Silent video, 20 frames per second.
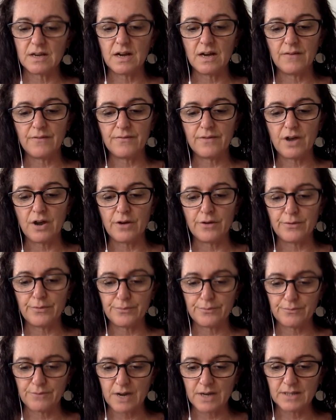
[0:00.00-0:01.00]
of
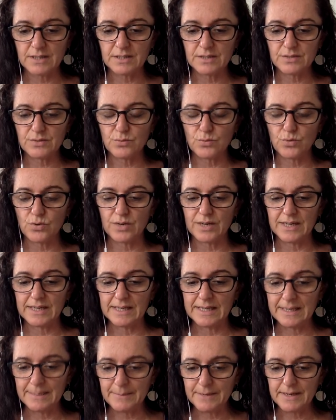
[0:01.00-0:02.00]
arthritis were
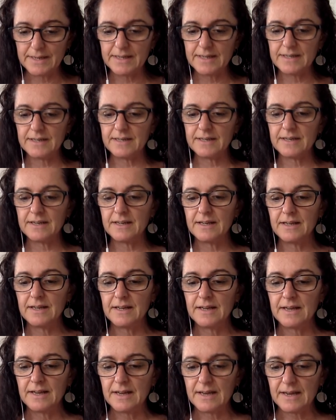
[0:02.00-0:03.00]
eliminated
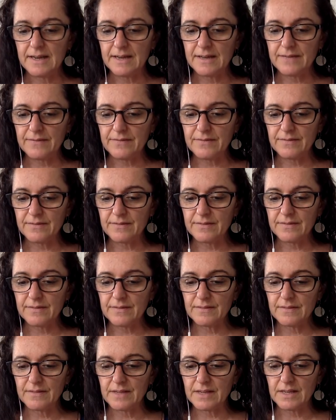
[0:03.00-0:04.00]
and
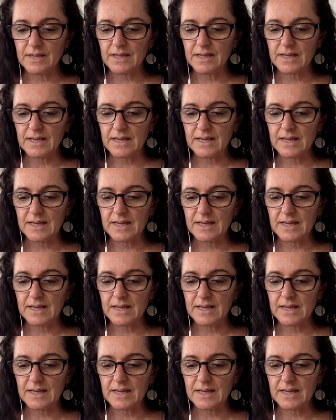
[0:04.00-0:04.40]
the